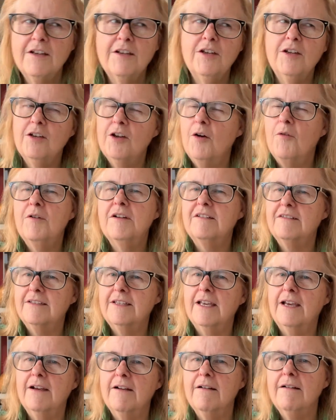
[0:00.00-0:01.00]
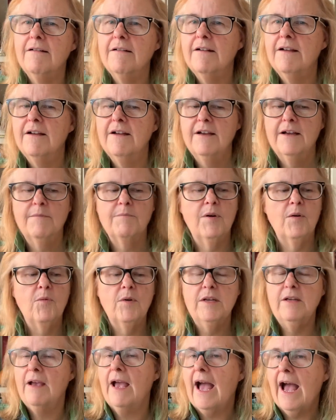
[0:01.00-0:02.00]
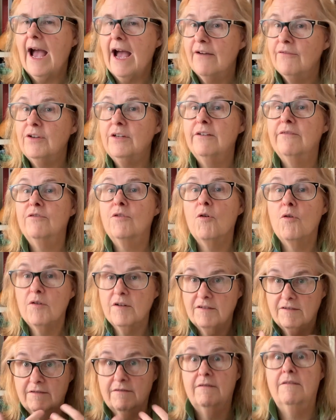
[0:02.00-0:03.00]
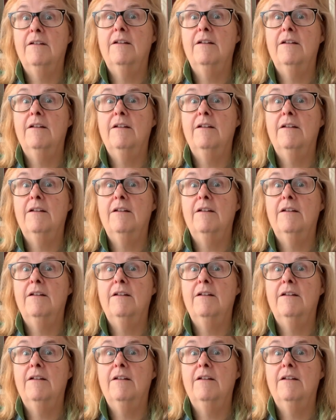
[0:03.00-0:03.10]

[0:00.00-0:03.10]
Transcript: You know it's there, but when you have it, of course,